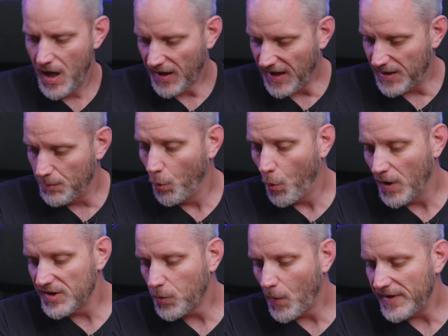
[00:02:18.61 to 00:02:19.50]
Got them in
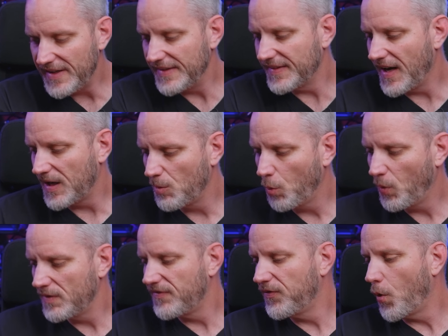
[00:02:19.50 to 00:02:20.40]
one twenties, got them in
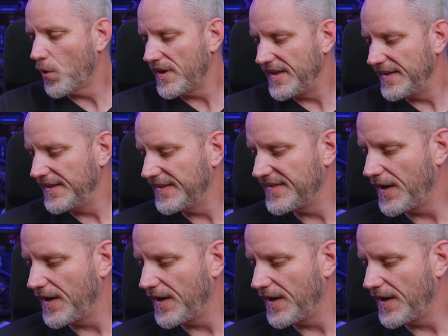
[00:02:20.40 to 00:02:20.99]
one forties.